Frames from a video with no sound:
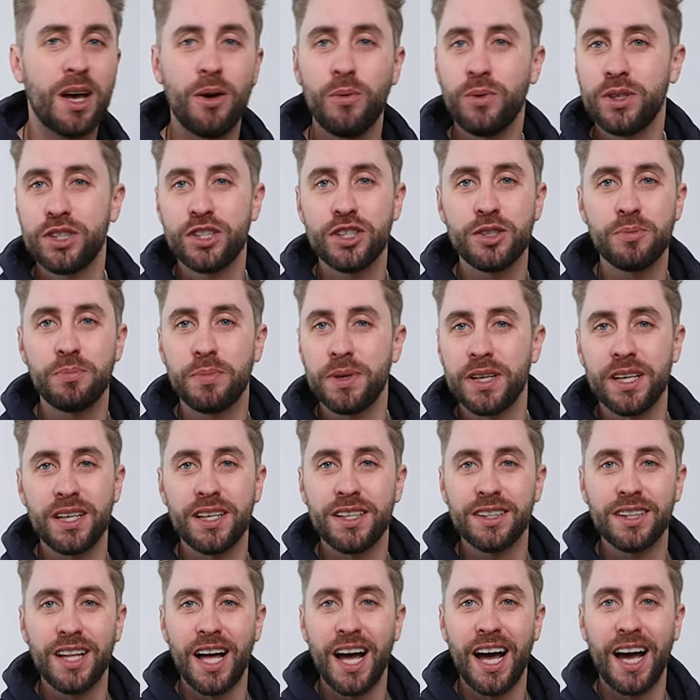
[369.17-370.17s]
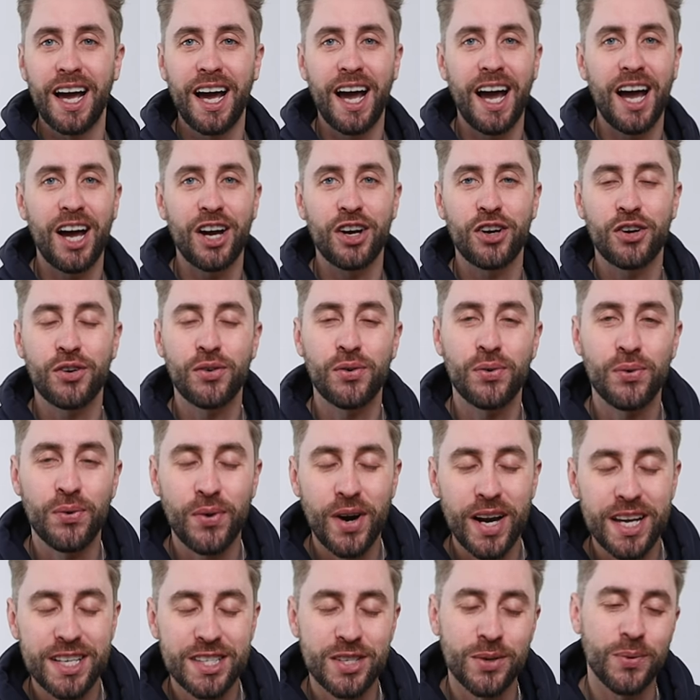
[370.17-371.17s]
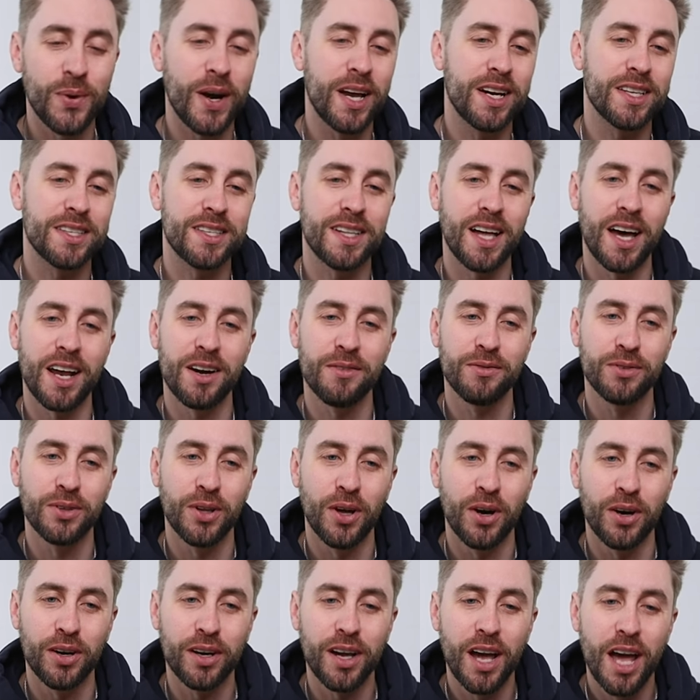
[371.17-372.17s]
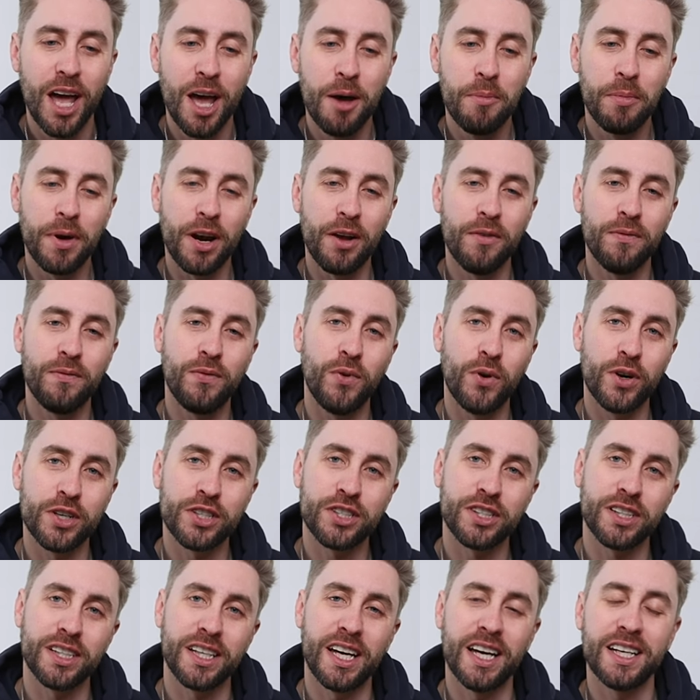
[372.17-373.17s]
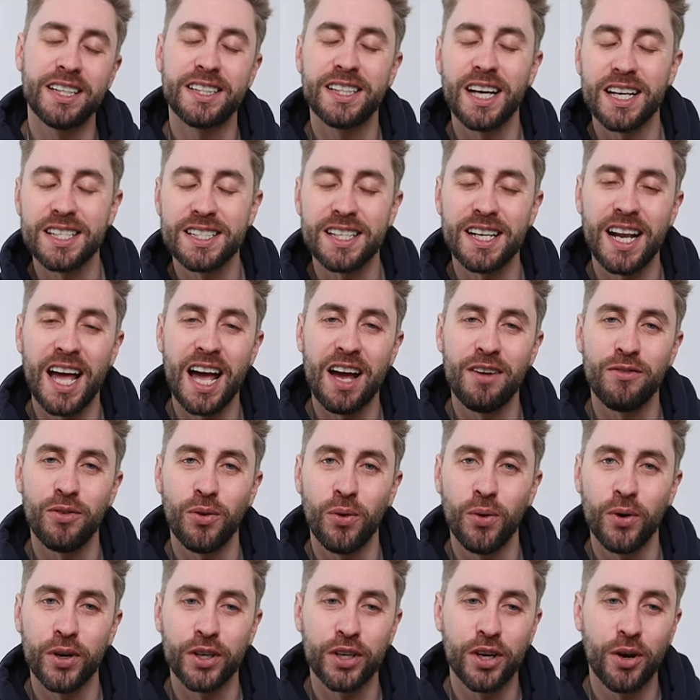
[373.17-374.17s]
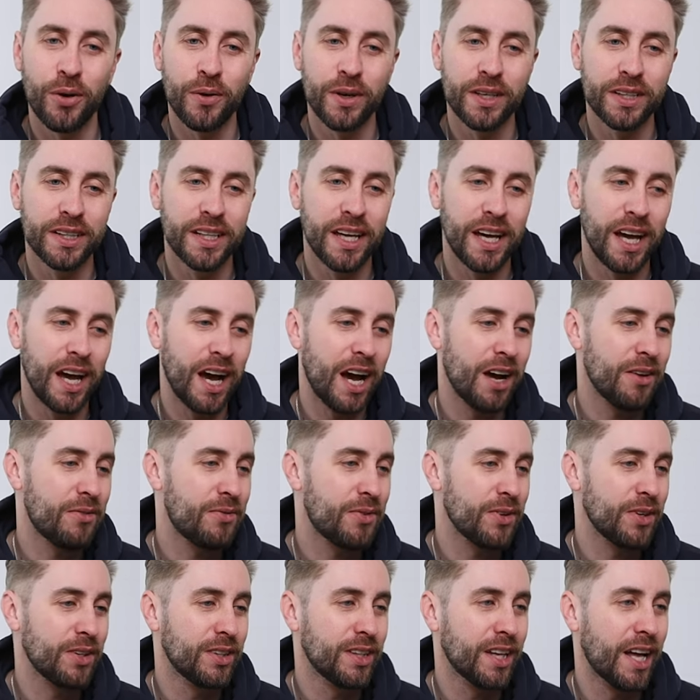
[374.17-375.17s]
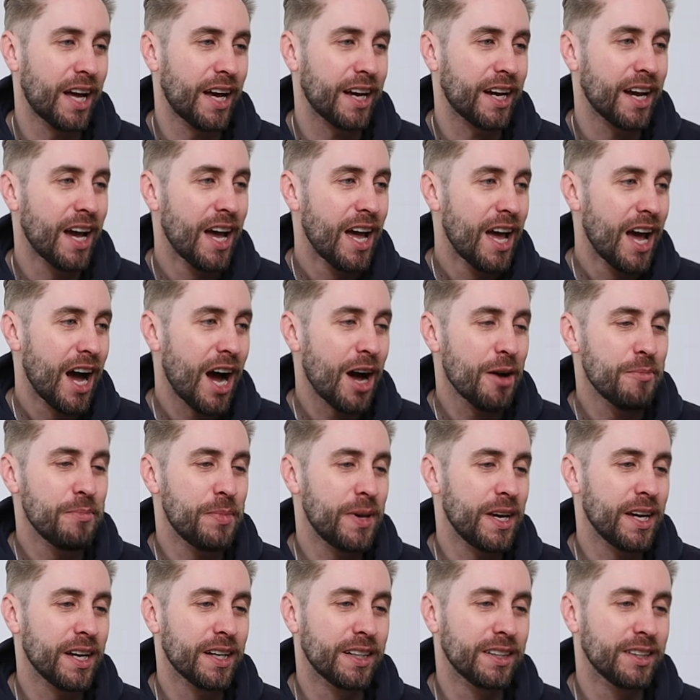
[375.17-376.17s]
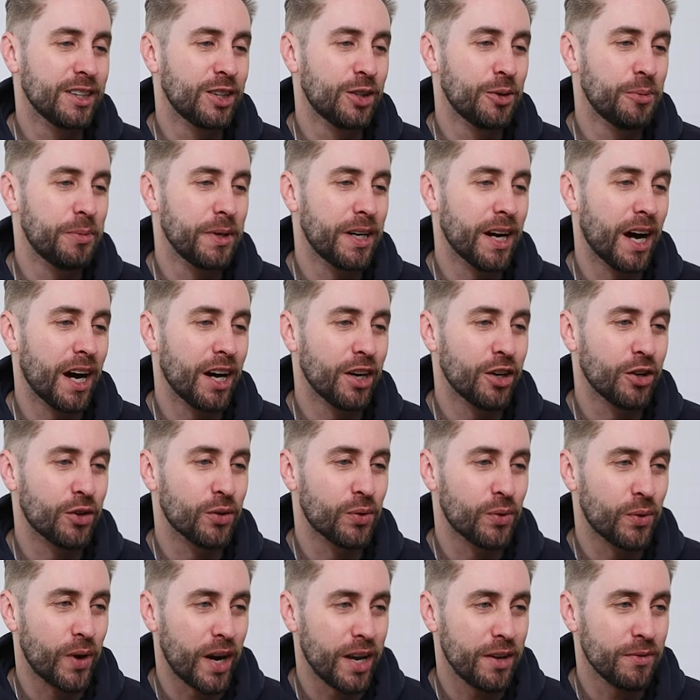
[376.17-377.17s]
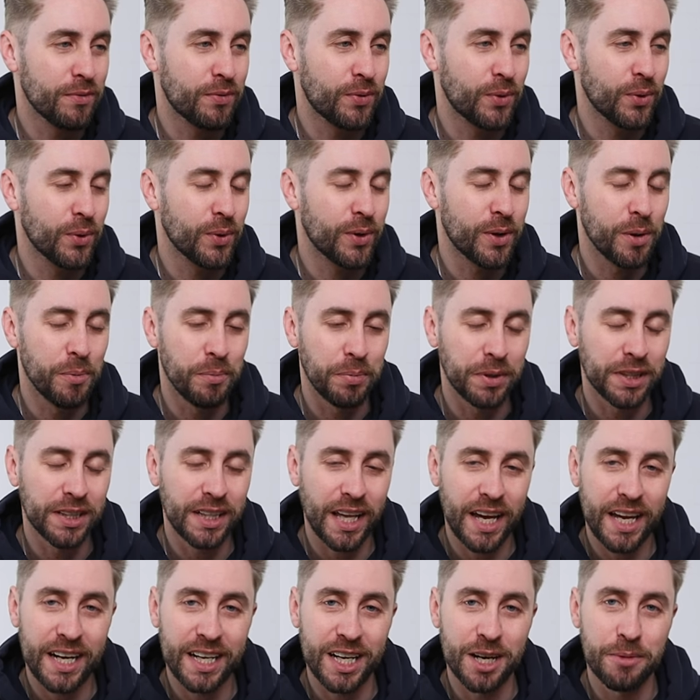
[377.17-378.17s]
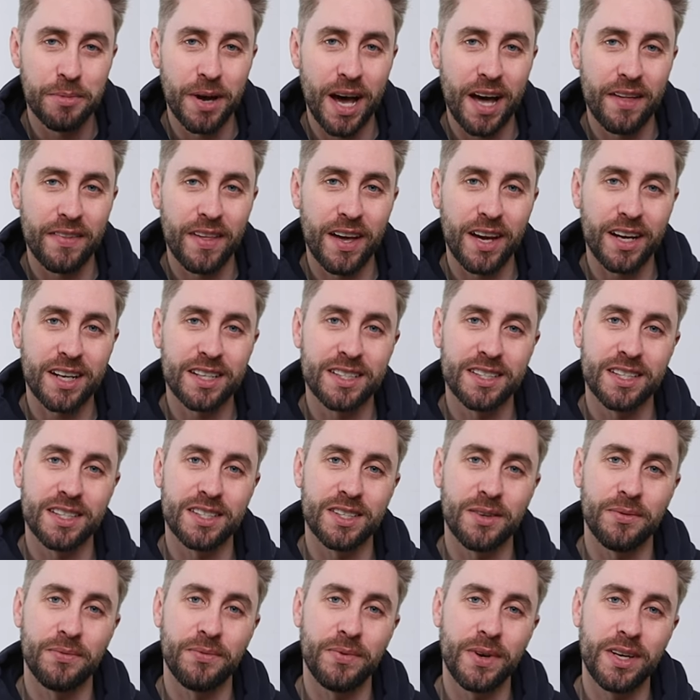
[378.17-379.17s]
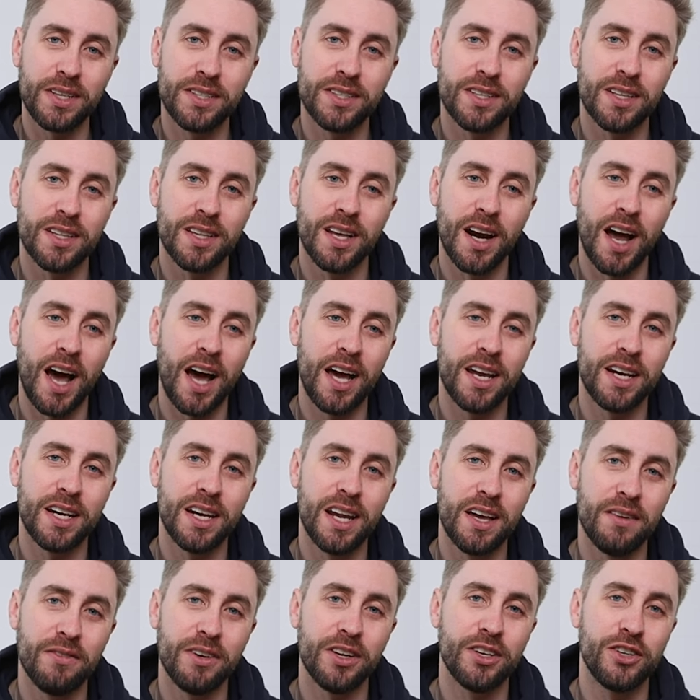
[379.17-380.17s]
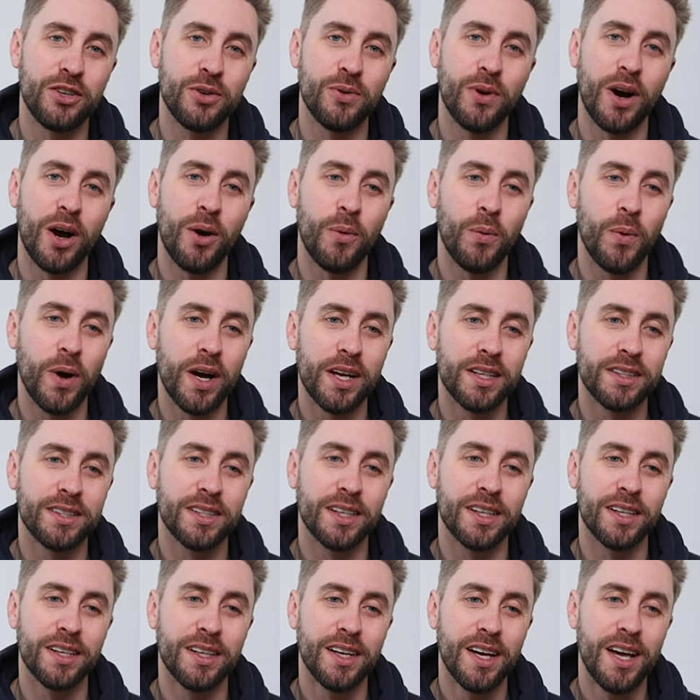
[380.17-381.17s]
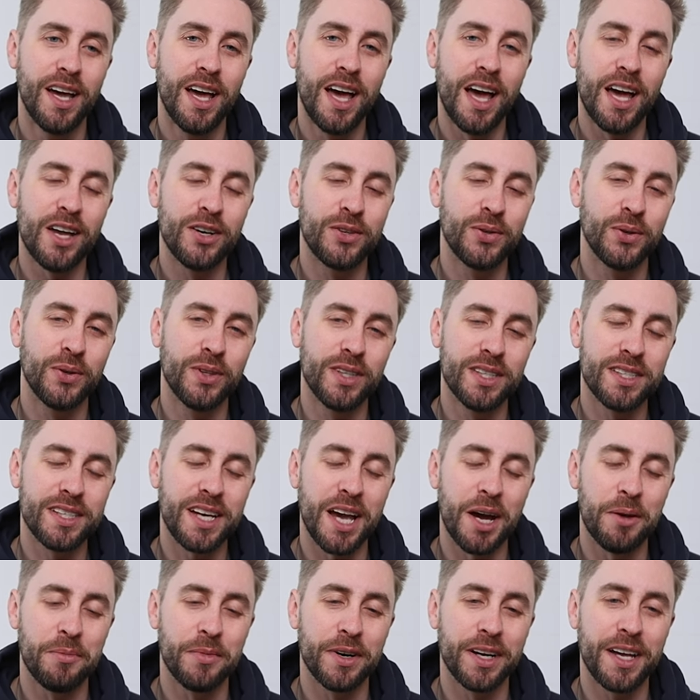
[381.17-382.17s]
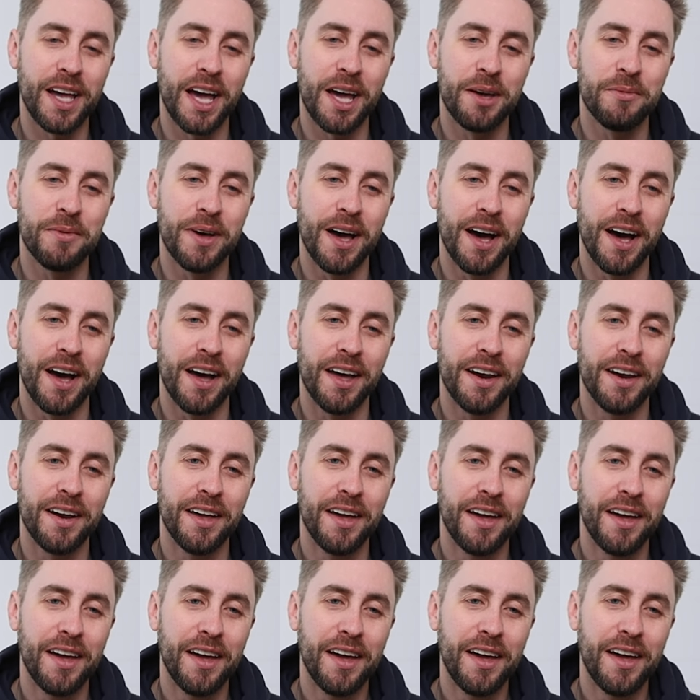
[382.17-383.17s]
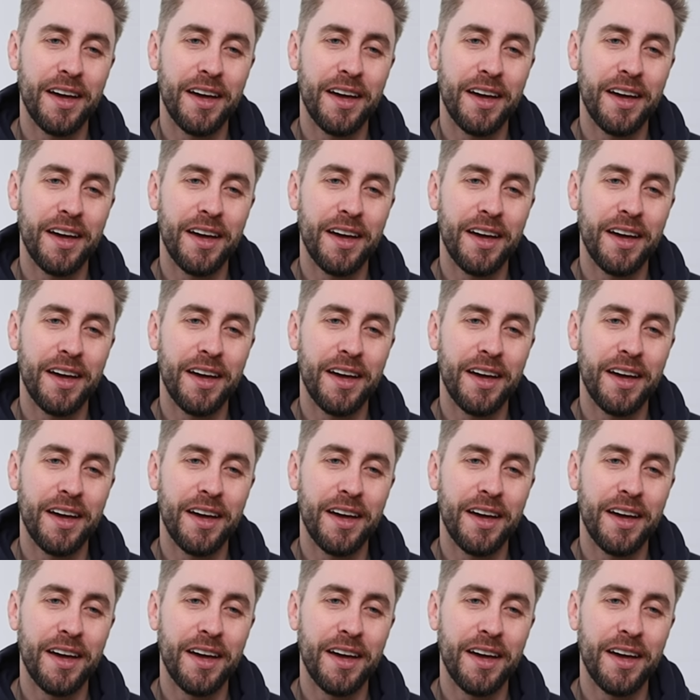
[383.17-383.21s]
That would just be like a crazy way to start a vlog, but unfortunately it doesn't have audio in there. I feel like I'm being a little bit ungrateful complaining about that, because it's a feature that I never knew I wanted until this camera came out,